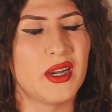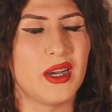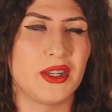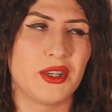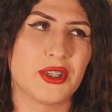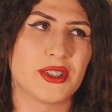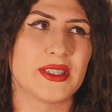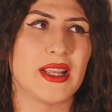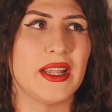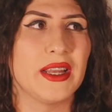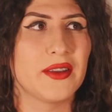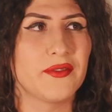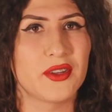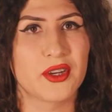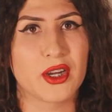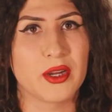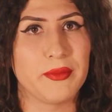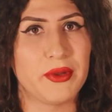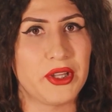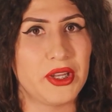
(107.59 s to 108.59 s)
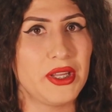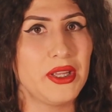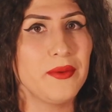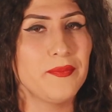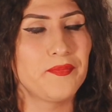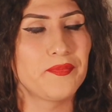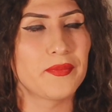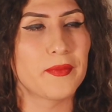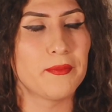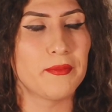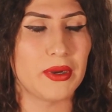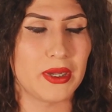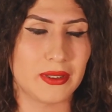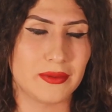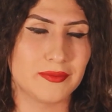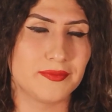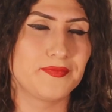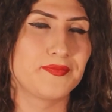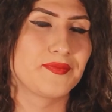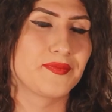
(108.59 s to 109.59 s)
understanding of the community.
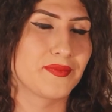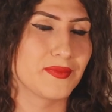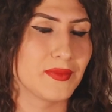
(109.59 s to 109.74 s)
But